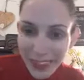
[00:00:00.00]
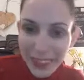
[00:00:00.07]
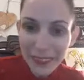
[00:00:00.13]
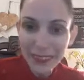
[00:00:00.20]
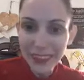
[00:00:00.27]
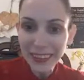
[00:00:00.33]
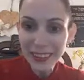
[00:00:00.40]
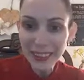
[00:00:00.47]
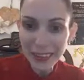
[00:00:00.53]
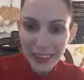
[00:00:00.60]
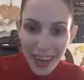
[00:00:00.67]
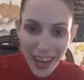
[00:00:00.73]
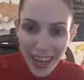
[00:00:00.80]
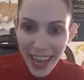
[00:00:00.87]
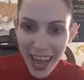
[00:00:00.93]

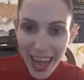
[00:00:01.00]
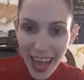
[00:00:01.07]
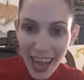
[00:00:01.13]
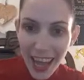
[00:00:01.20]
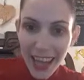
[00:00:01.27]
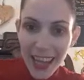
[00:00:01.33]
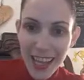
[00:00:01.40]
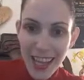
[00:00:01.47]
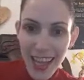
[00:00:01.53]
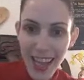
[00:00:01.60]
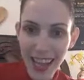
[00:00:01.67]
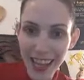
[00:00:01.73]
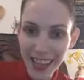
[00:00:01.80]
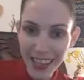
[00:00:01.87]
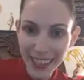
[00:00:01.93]
Andrea,
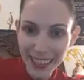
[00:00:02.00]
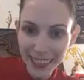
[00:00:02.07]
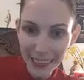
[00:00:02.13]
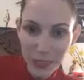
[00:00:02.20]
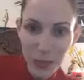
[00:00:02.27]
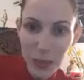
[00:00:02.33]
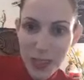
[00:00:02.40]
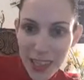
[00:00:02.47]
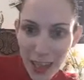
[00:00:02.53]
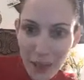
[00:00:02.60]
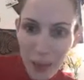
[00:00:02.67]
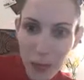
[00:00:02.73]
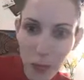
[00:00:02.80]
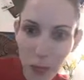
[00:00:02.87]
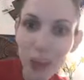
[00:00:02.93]
and who's
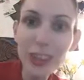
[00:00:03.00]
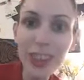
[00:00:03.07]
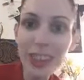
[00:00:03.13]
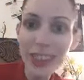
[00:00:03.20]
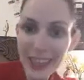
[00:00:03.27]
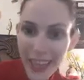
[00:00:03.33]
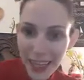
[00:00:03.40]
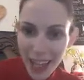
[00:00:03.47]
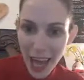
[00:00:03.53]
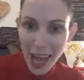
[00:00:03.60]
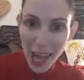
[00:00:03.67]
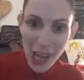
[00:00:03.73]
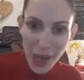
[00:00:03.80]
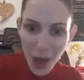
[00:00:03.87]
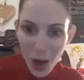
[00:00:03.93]
ever watching, say
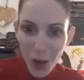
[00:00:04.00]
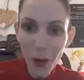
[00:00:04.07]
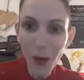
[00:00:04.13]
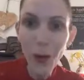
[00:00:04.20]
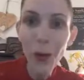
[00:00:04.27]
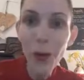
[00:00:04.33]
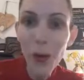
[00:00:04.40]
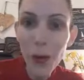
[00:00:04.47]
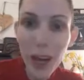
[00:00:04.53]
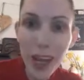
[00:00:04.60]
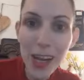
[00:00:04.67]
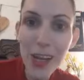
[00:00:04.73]
hello.